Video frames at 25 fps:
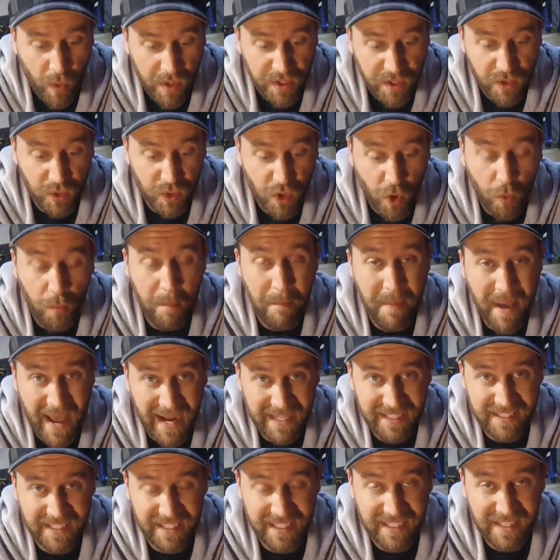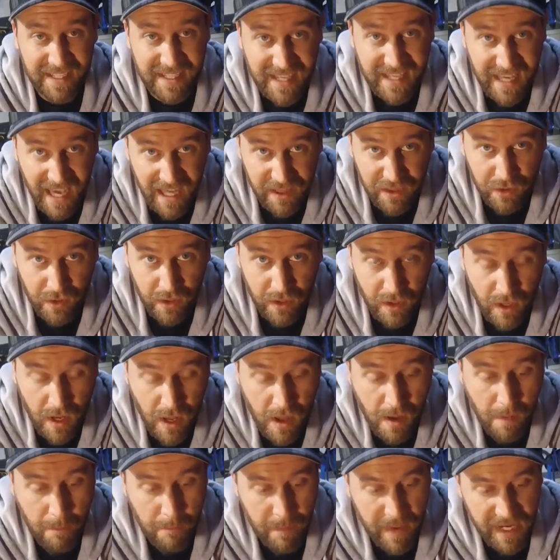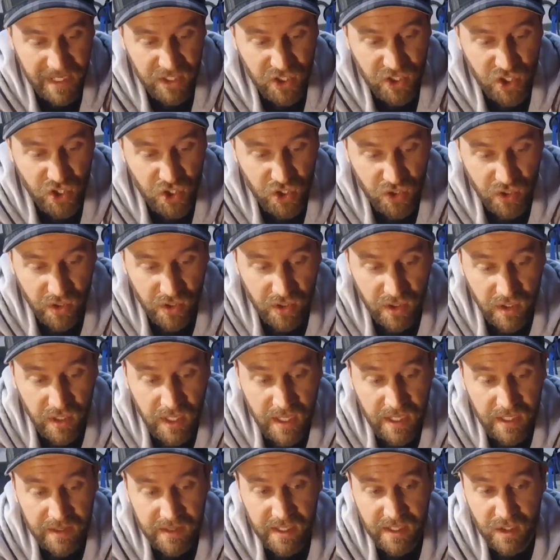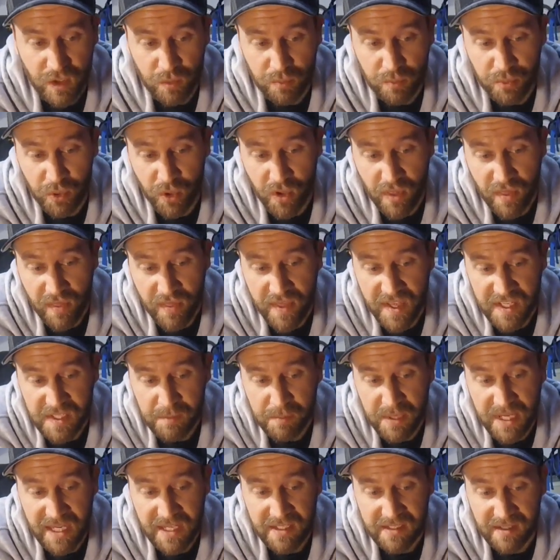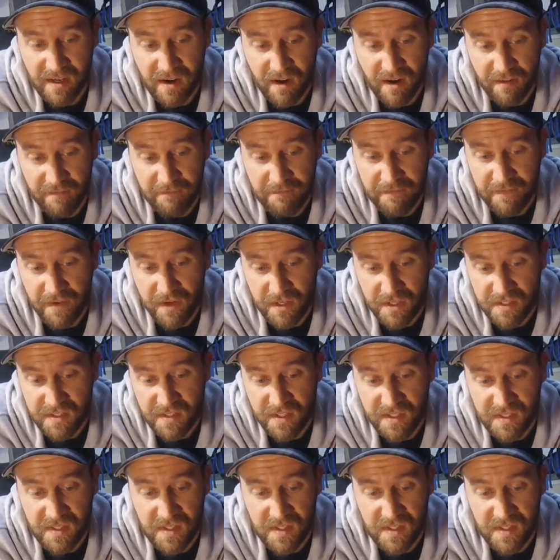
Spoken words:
When you go back together, make sure that you put this piece on first.